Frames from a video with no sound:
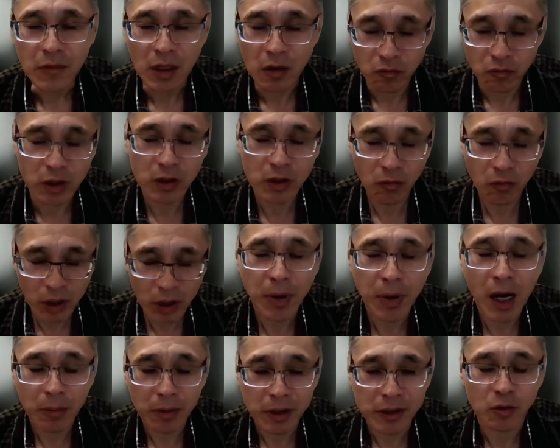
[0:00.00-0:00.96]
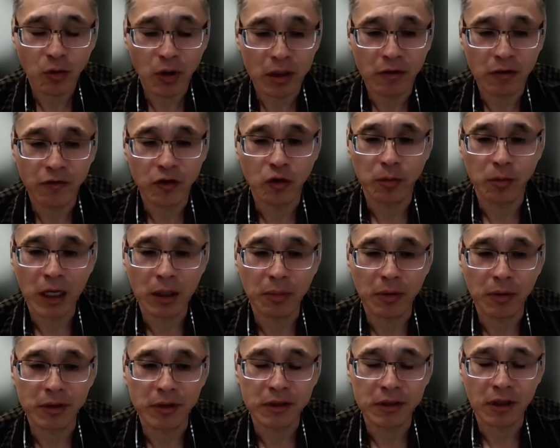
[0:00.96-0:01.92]
we published quite a few
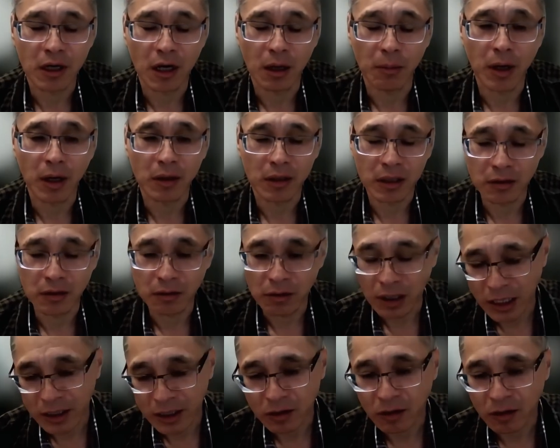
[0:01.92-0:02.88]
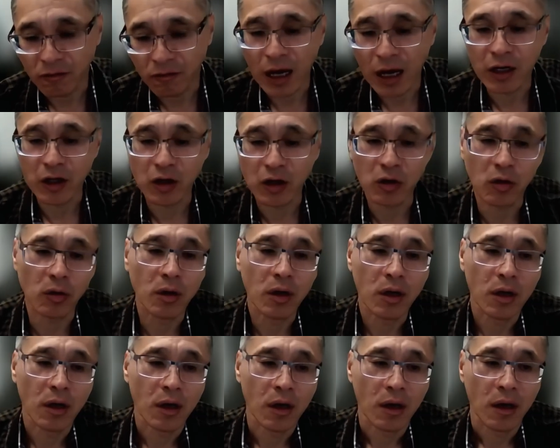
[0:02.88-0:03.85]
papers about the clinical value,
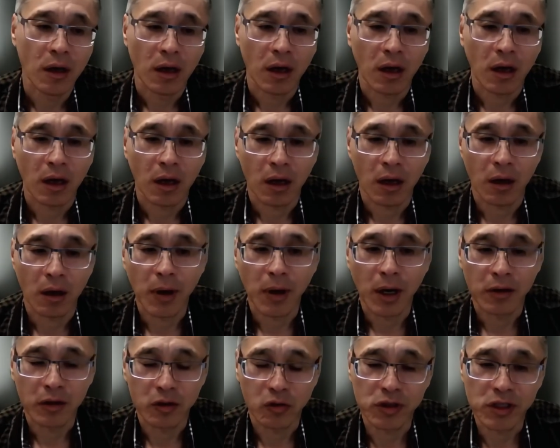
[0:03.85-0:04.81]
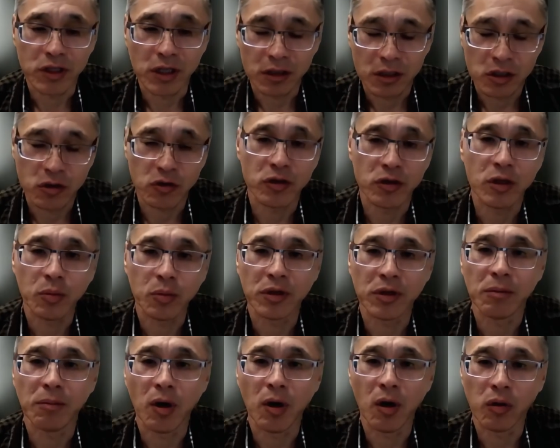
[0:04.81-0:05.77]
about using the 3D
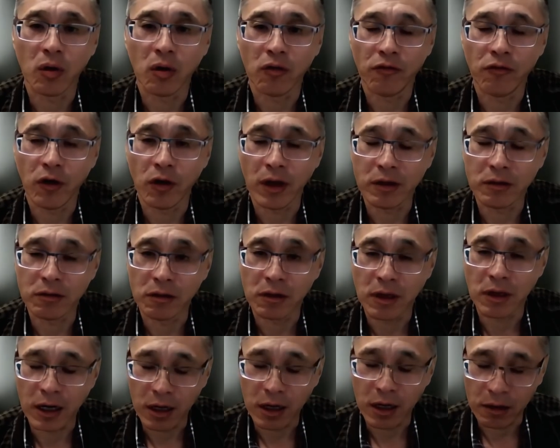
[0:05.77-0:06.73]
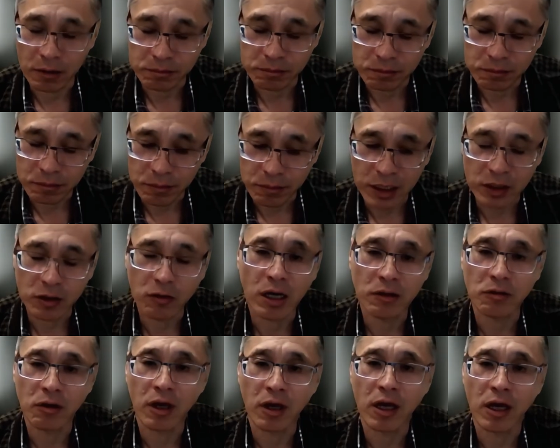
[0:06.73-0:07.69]
printed model for the medical
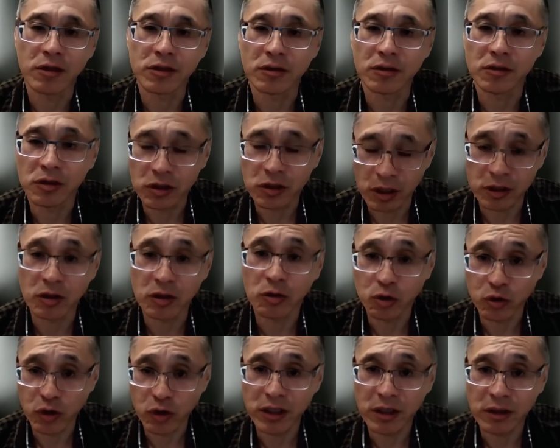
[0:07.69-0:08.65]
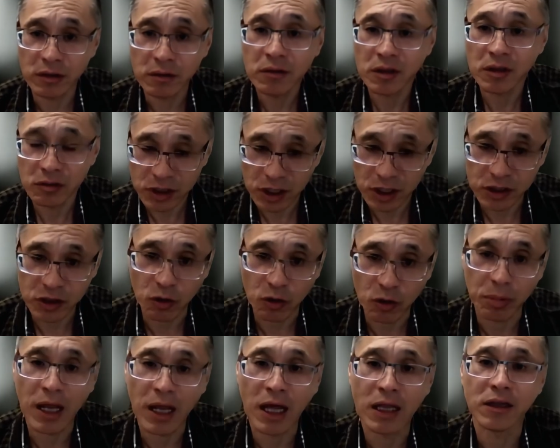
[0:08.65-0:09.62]
education, surgical training, surgical
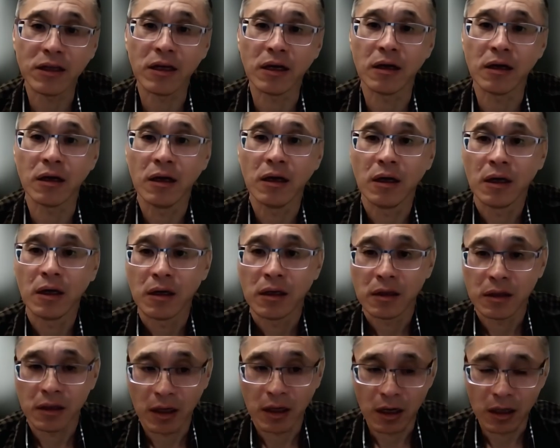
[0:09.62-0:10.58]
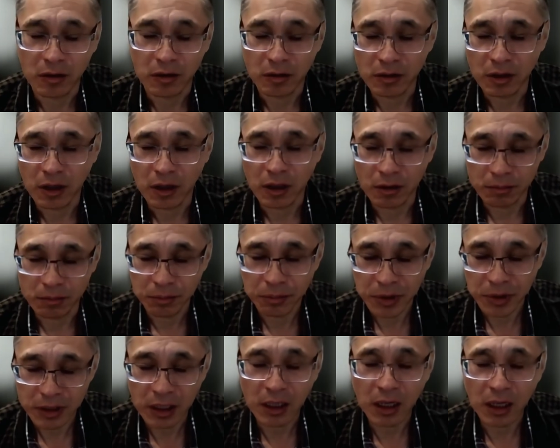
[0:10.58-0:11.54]
planning. The
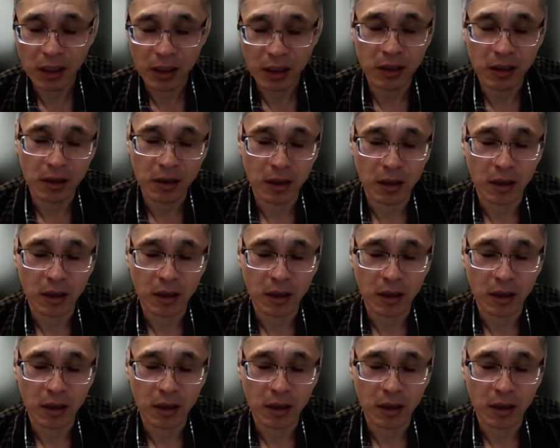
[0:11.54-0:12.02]
particularly